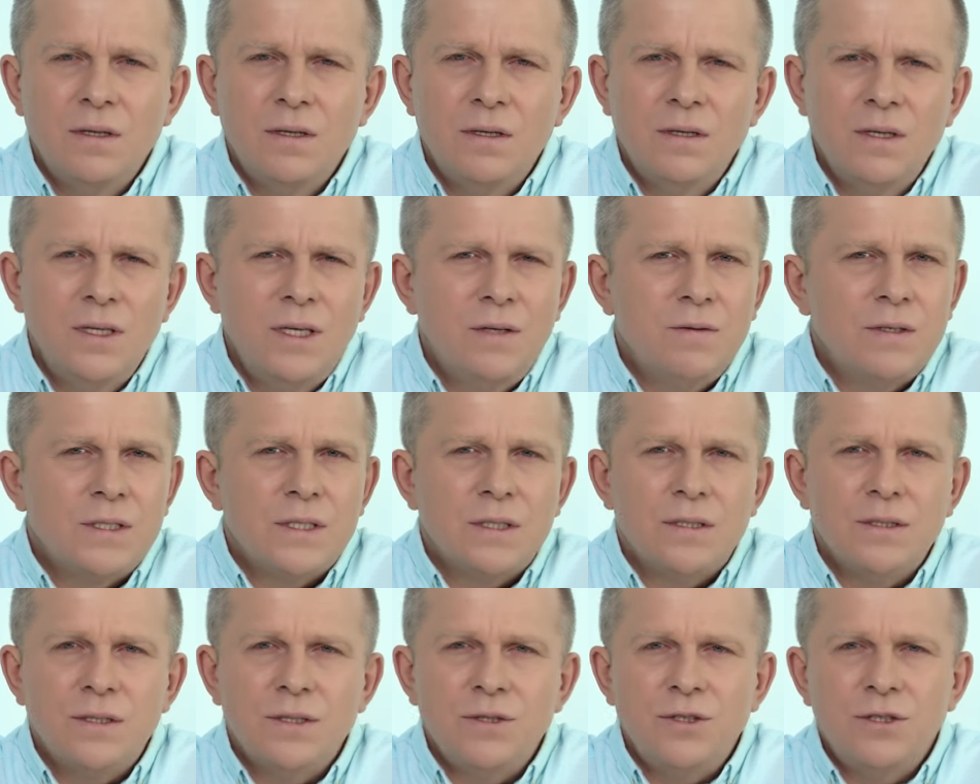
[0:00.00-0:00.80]
I'm going
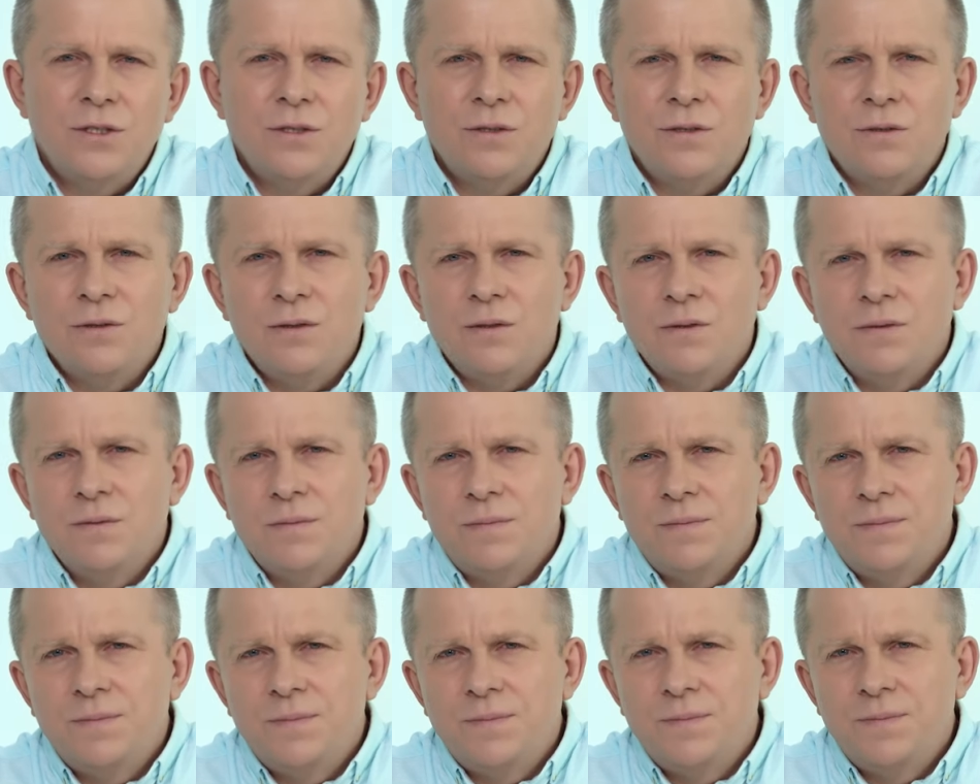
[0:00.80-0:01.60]
to disappoint
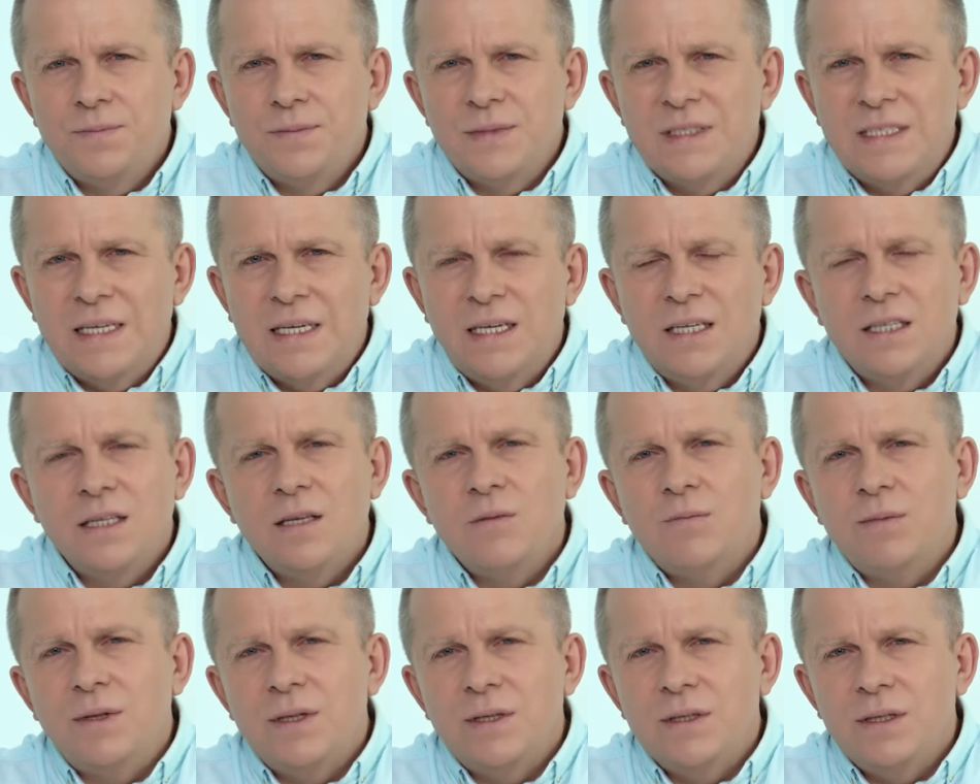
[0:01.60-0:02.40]
you. On
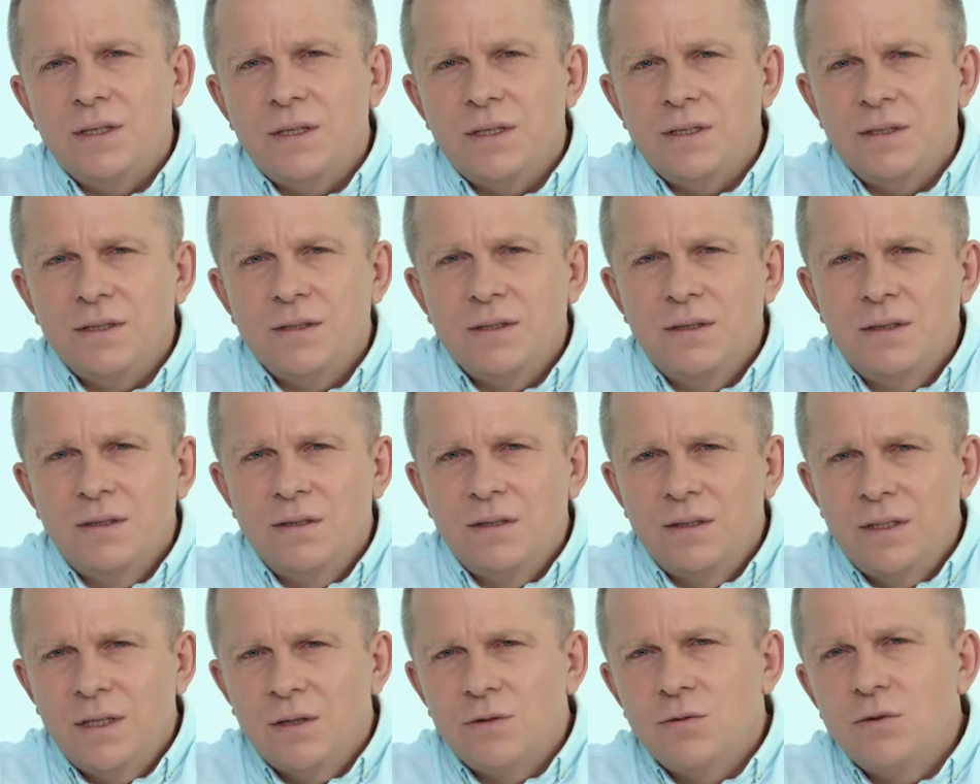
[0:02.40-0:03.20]
this planet,
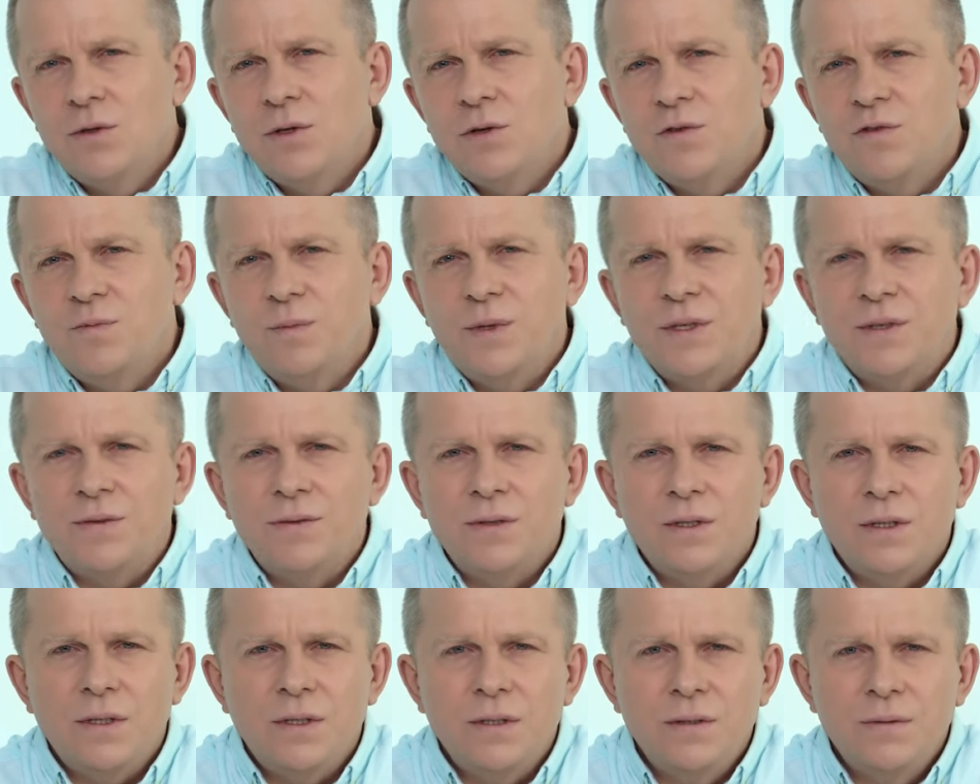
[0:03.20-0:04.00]
this is happening for
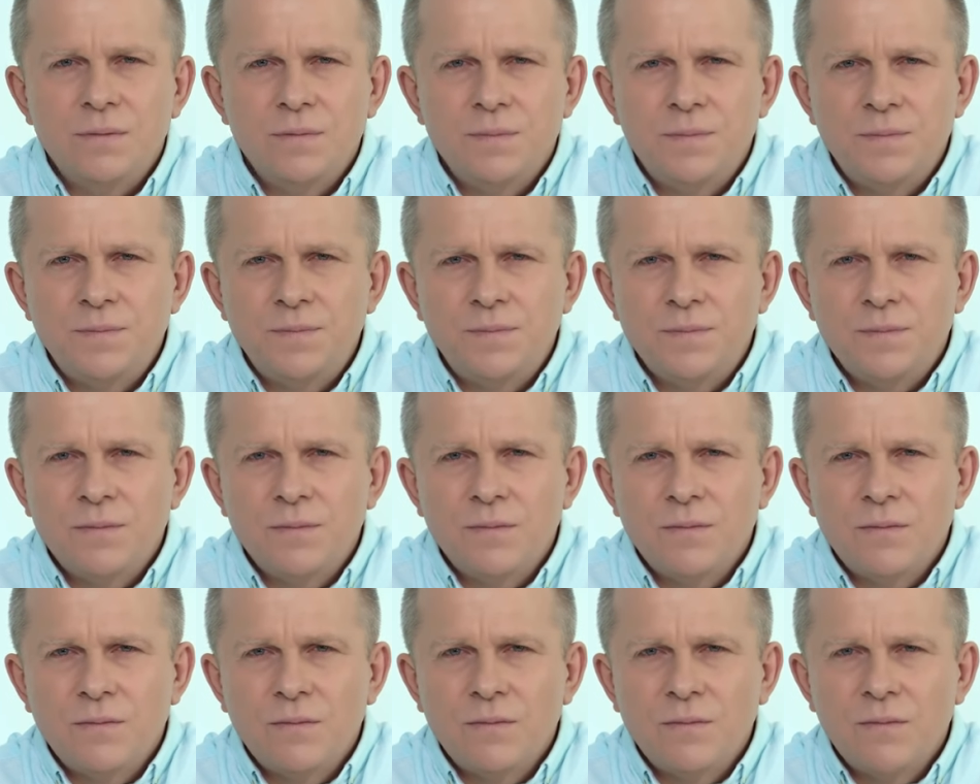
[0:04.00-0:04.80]
the first time.